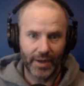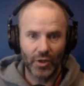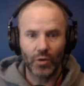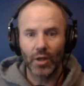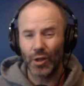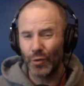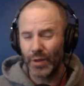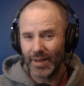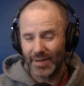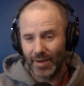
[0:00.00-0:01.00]
And you can glue
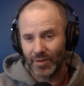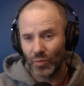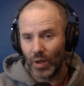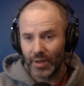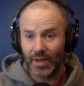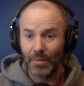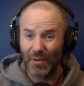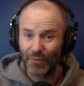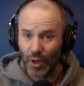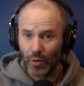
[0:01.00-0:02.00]
that down as well. It can be
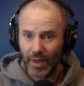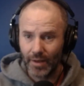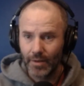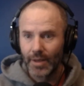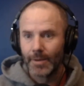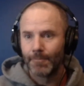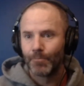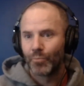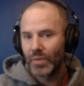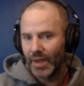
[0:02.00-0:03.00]
floating,
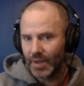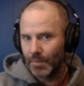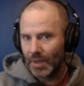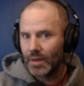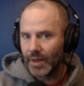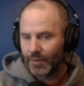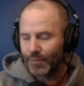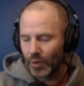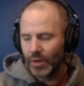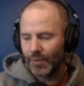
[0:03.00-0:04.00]
it can be click.
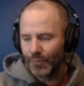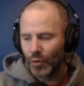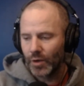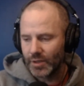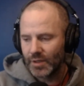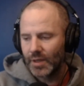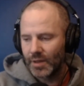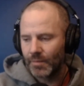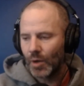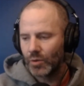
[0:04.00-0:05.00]
Floating floor is the
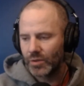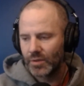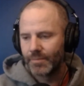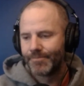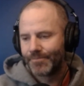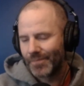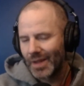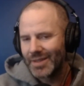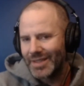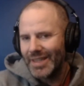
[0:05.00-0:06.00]
most
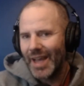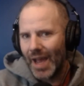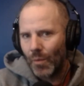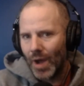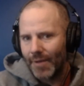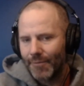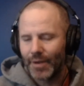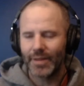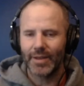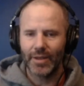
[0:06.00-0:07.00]
DIY
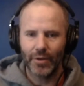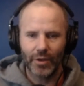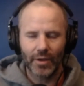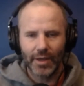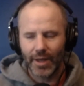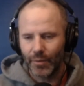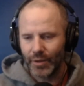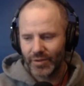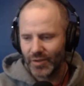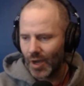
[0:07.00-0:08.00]
friendly. You can cut it
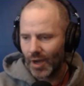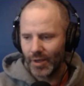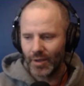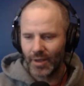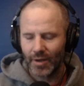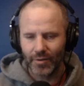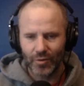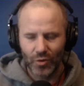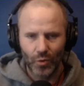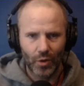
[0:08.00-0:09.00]
with a saw, you can get all the
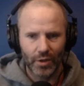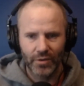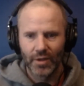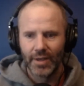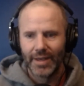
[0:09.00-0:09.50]
tools.